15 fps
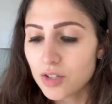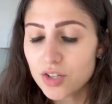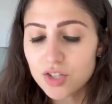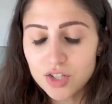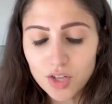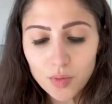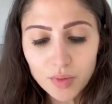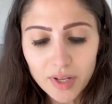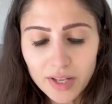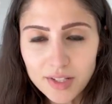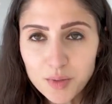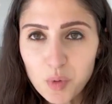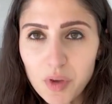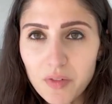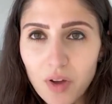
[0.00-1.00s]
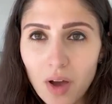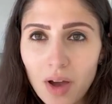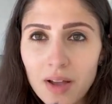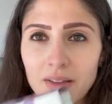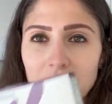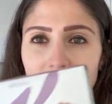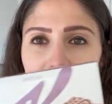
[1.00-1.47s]
So next we've
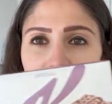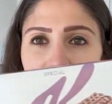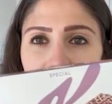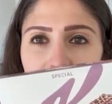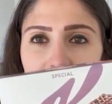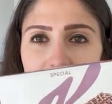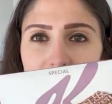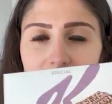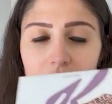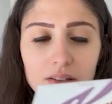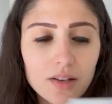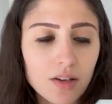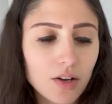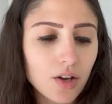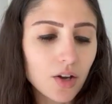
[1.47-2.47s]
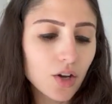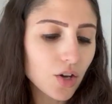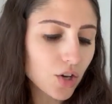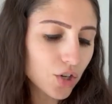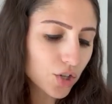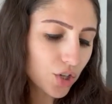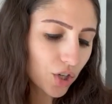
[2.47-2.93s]
got these
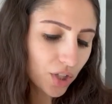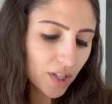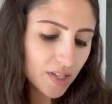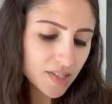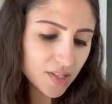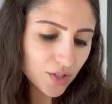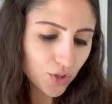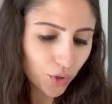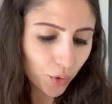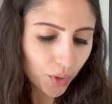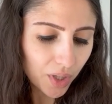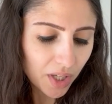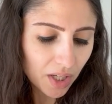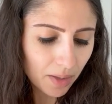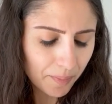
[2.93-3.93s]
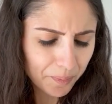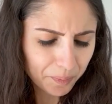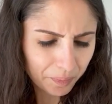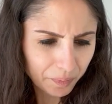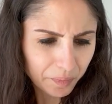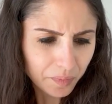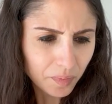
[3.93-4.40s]
cookies and cream
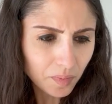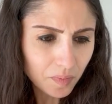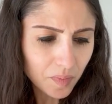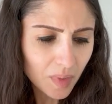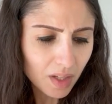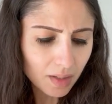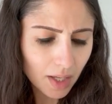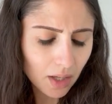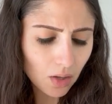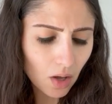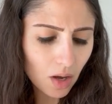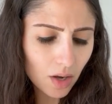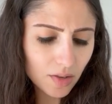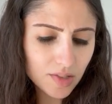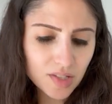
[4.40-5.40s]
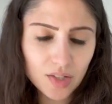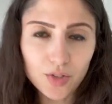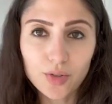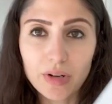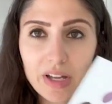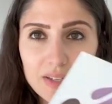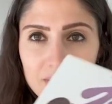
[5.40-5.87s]
Kellogg's
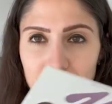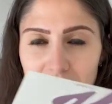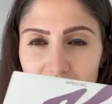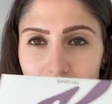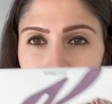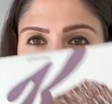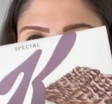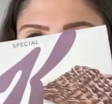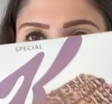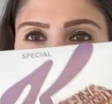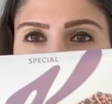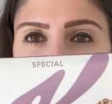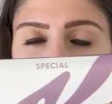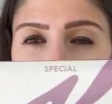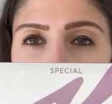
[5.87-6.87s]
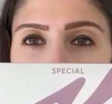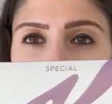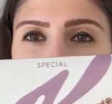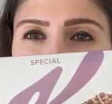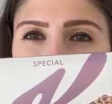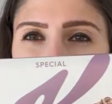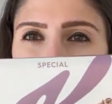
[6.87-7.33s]
crisps. So
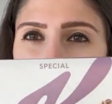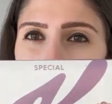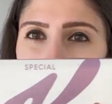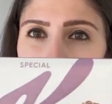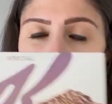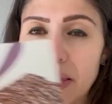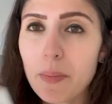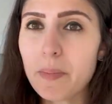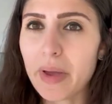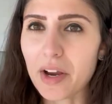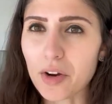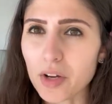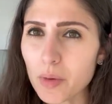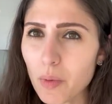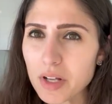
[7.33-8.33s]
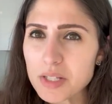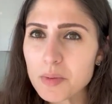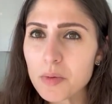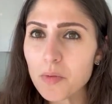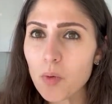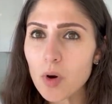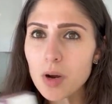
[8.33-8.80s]
I've tried the berry ones
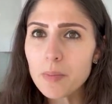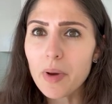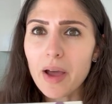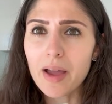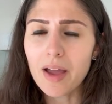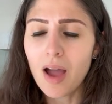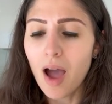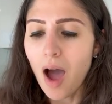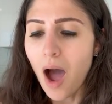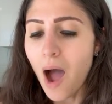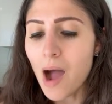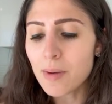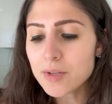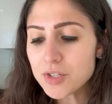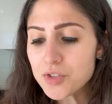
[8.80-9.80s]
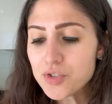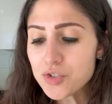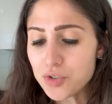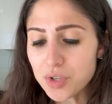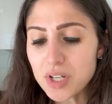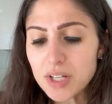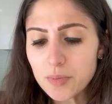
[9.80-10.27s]
before, but I was
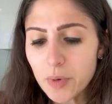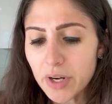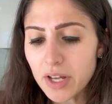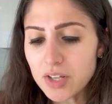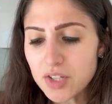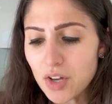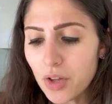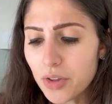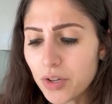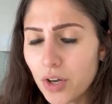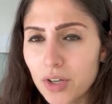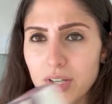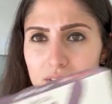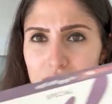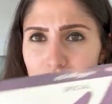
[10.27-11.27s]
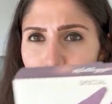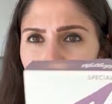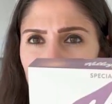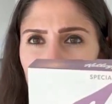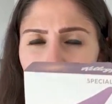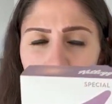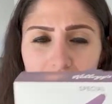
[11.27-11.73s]
intrigued when I saw the cookies and
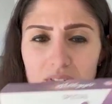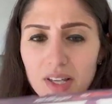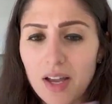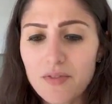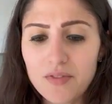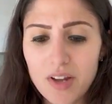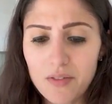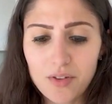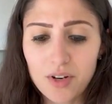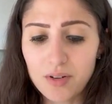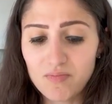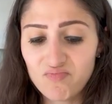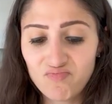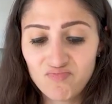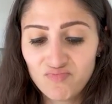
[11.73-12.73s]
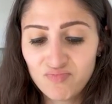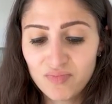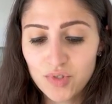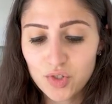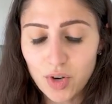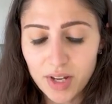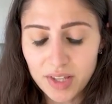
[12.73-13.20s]
cream ones. Like, I've never
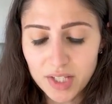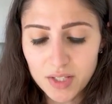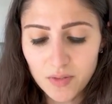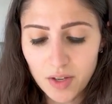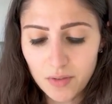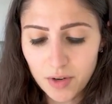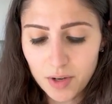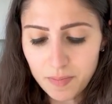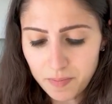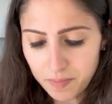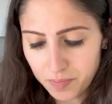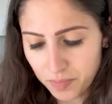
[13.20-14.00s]
tried this flavor.